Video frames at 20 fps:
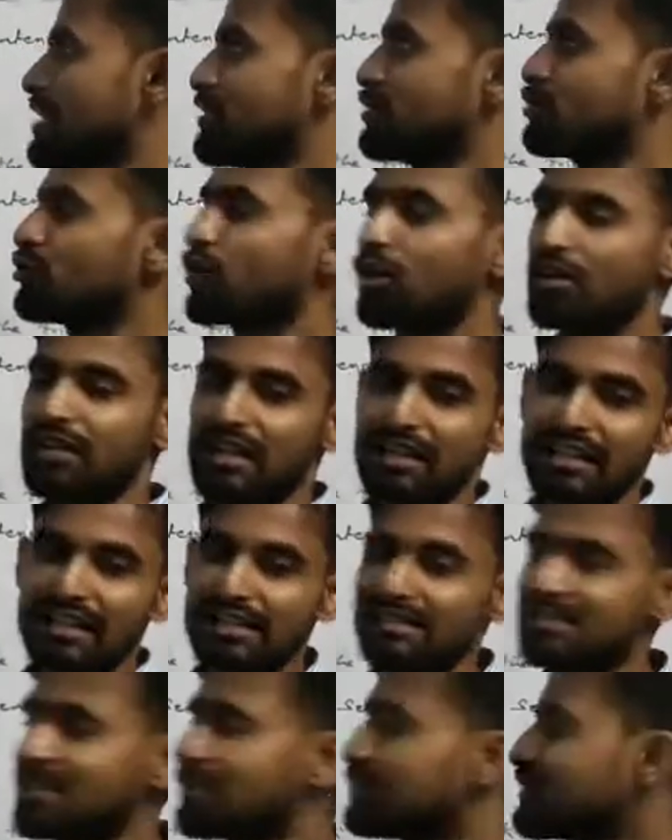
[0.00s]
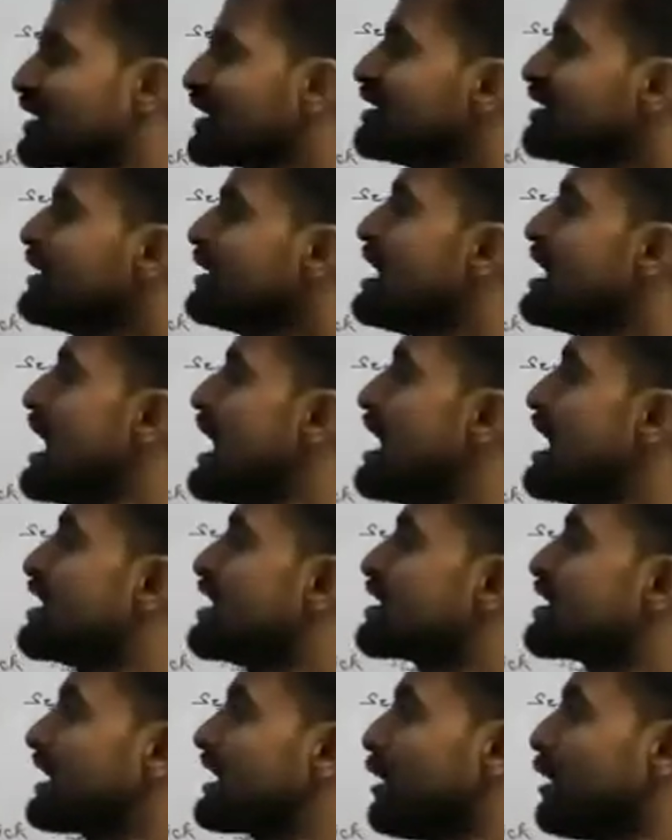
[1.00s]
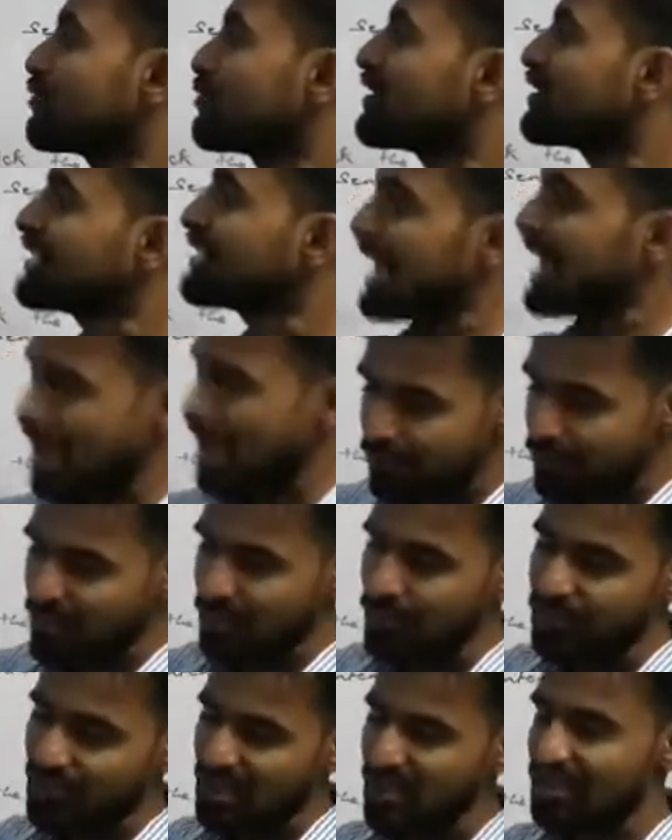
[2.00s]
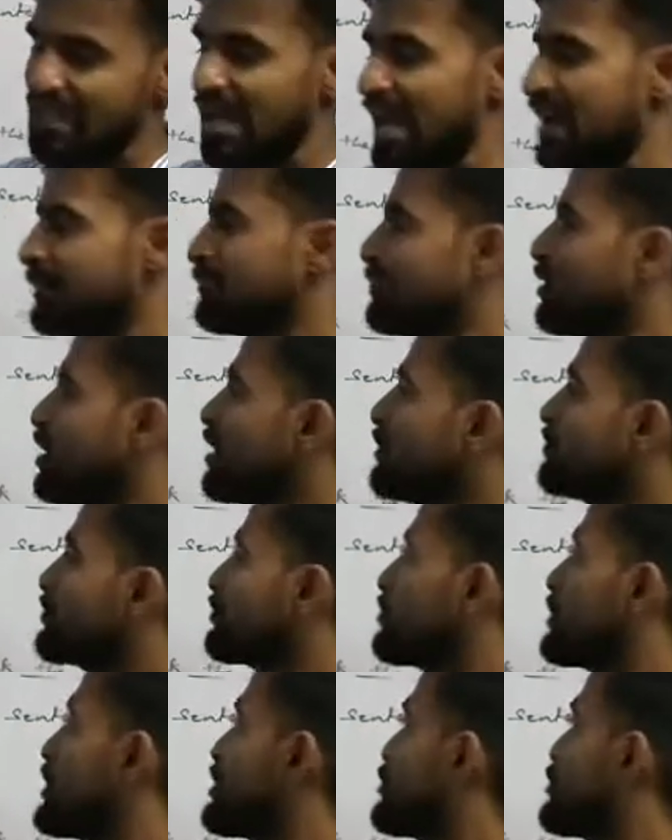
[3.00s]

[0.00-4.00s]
and do not contain subject, and clauses have subject, have verbs